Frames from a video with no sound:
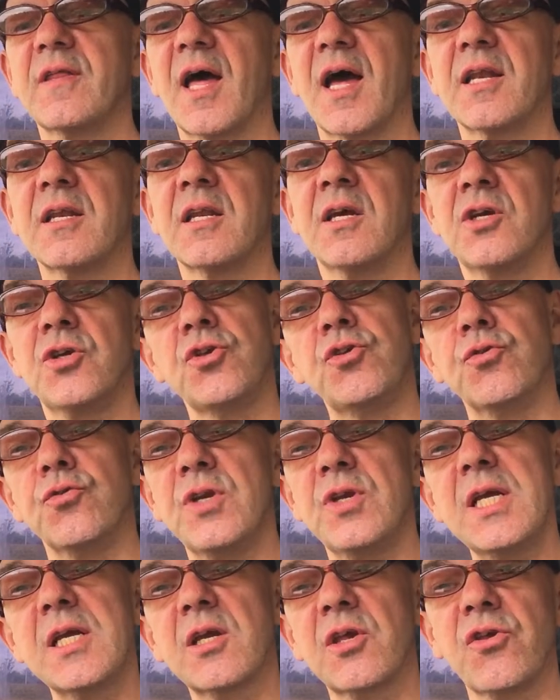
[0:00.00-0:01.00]
that
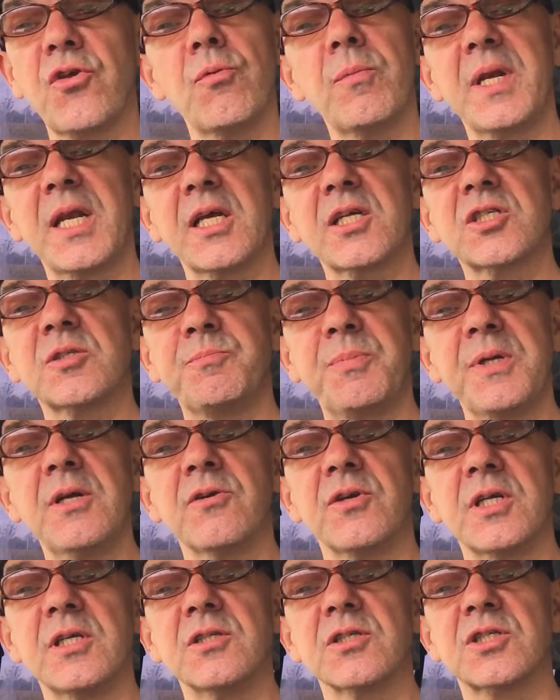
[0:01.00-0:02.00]
unique human
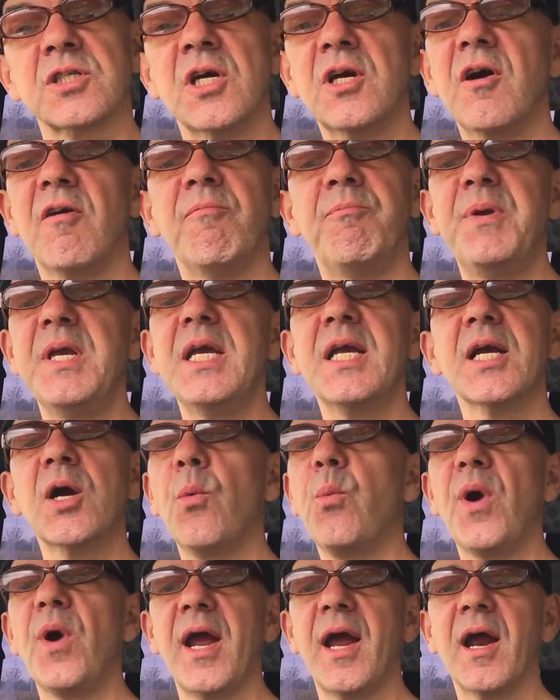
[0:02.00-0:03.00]
experience of being
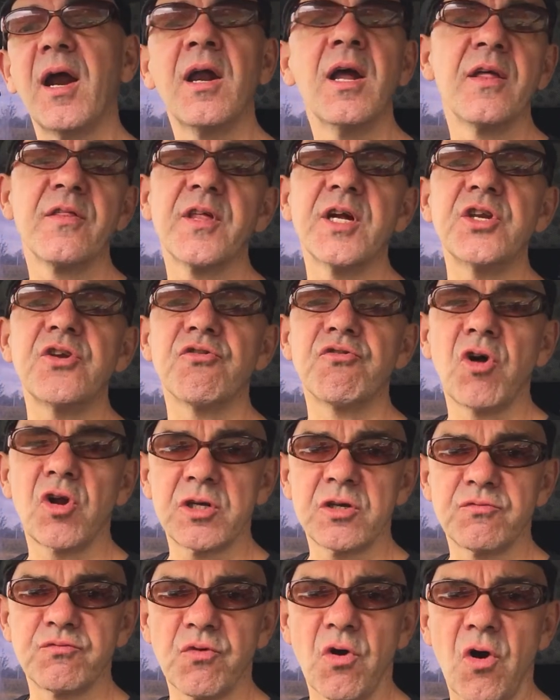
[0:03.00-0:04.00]
aware that you're on
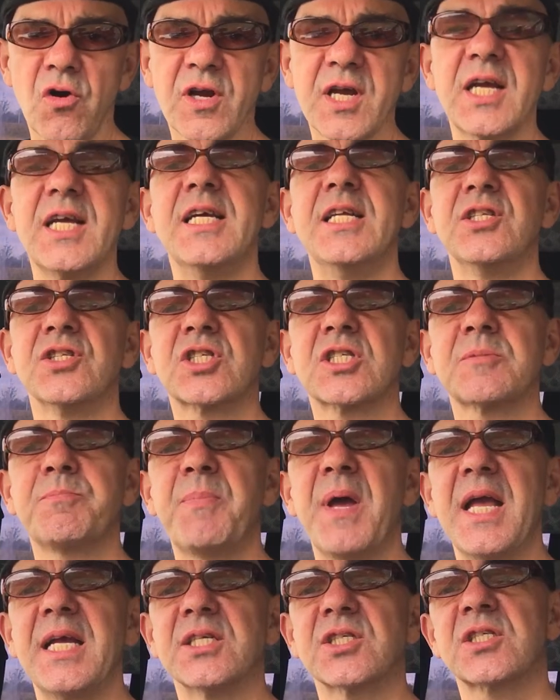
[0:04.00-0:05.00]
a rock in
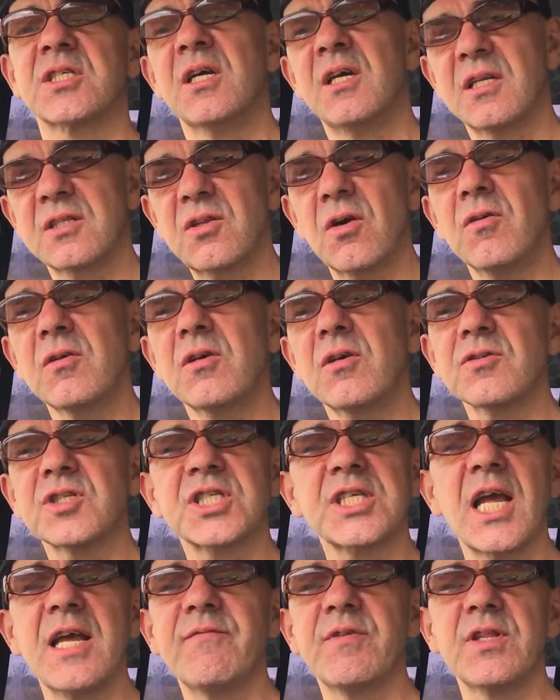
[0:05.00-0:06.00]
space. Don't go
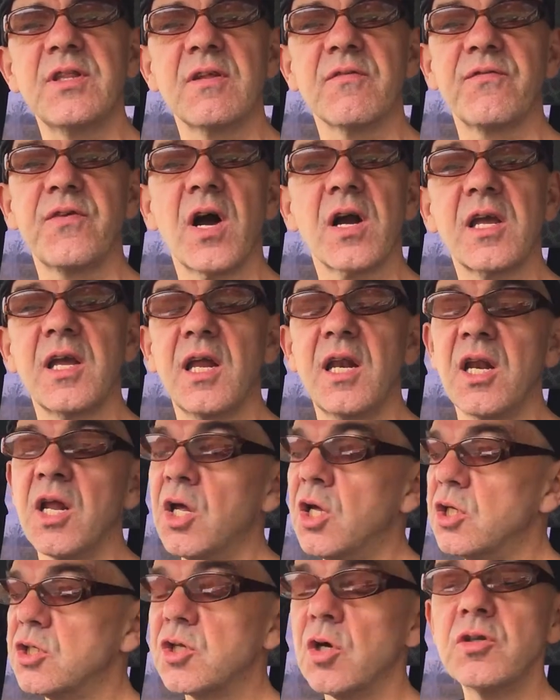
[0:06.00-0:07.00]
saving the fucking...
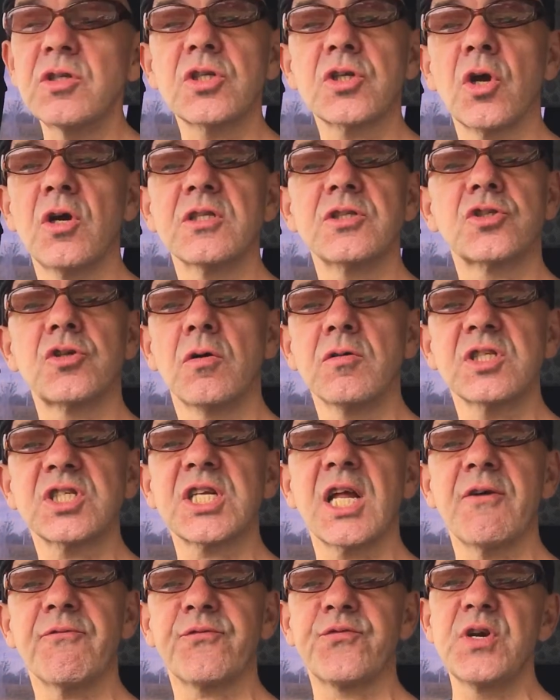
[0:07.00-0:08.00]
Don't
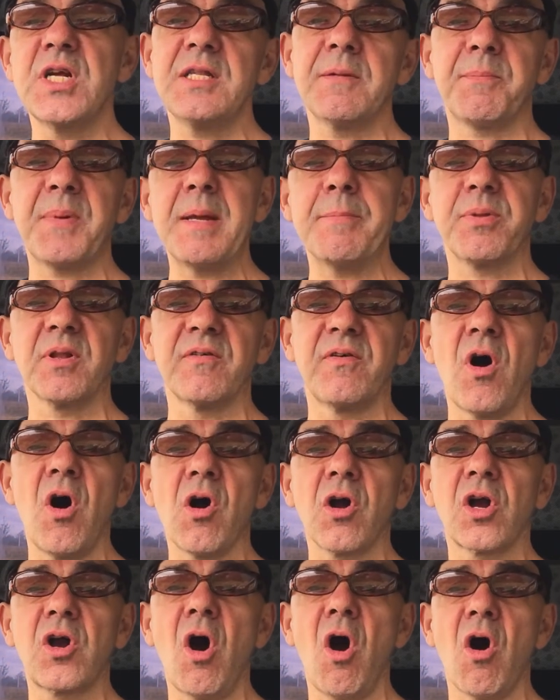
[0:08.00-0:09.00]
set free the people of
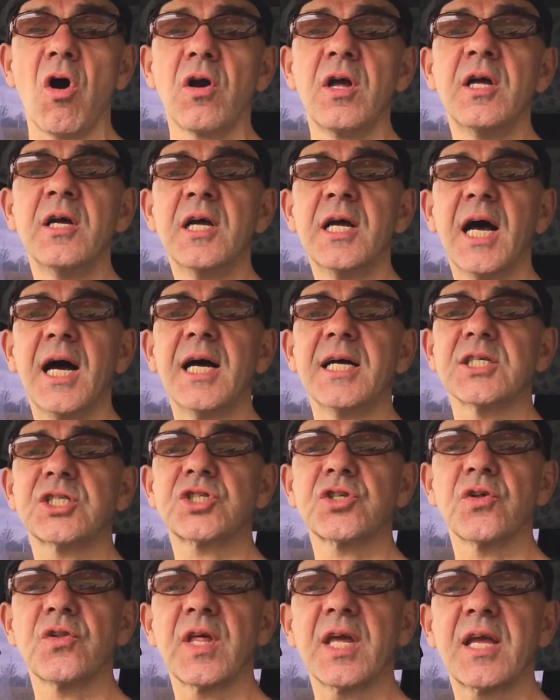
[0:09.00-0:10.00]
Hong Kong
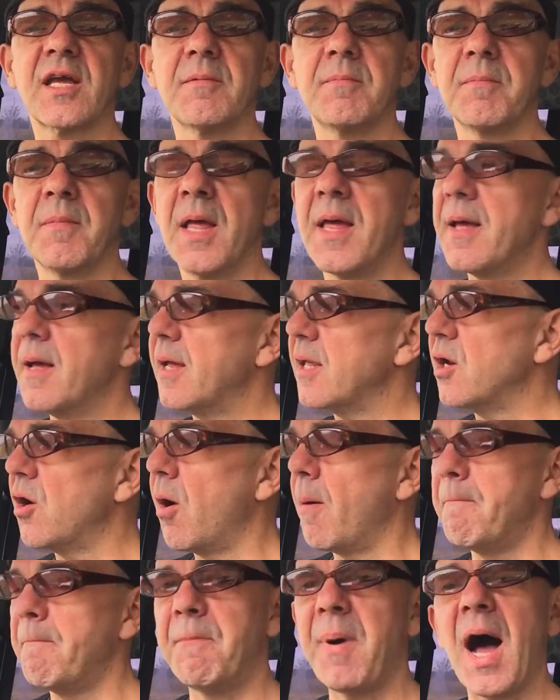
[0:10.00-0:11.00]
so they can,
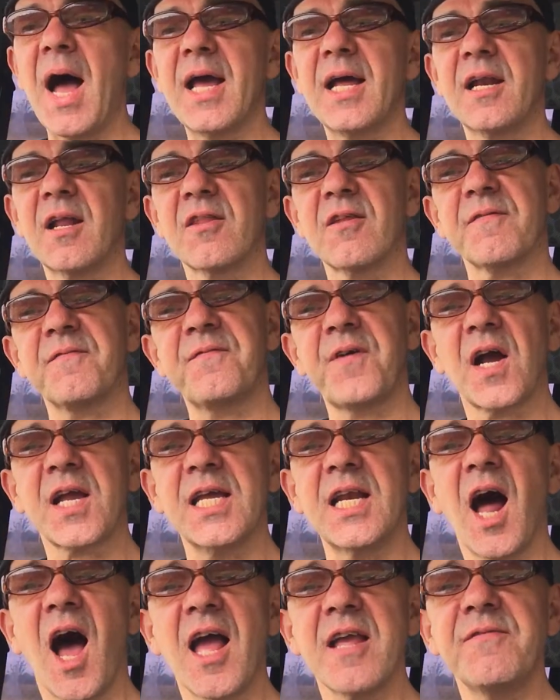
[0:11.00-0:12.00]
buy another
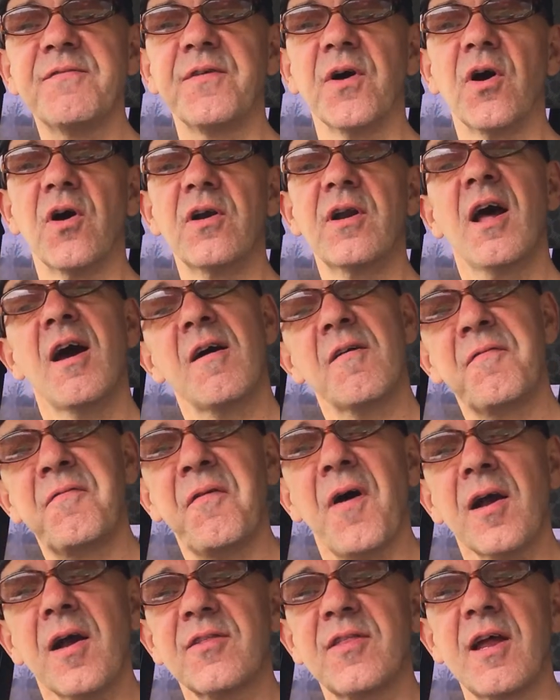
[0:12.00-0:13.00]
fucking iPhone.
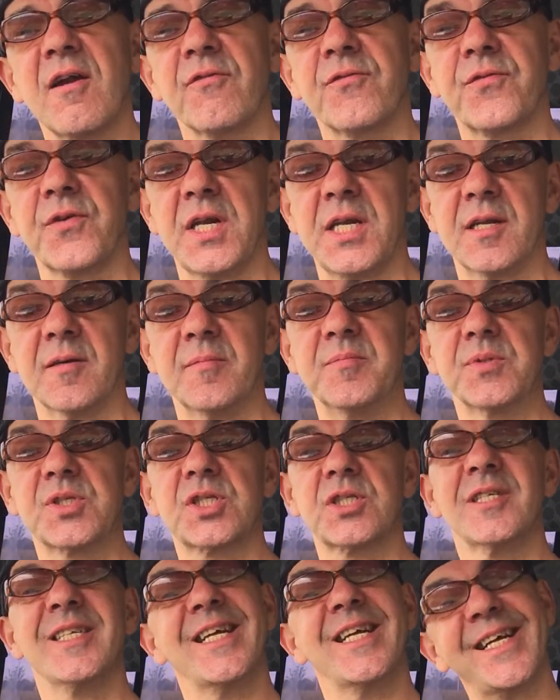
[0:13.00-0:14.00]
Fuck their
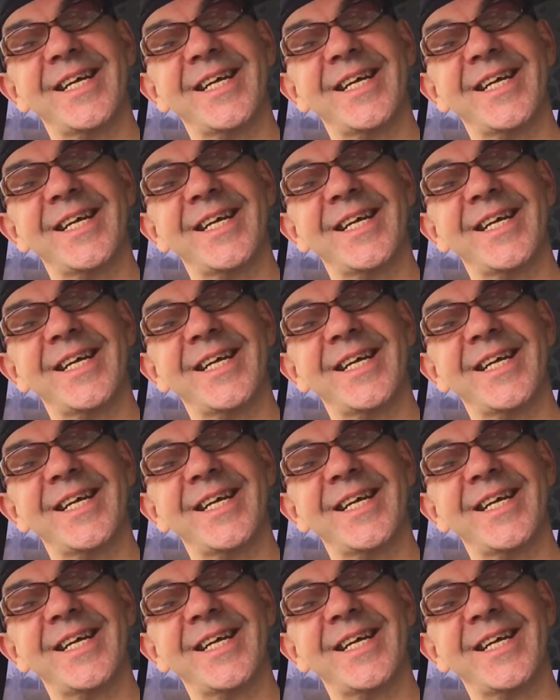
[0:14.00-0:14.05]
freedoms.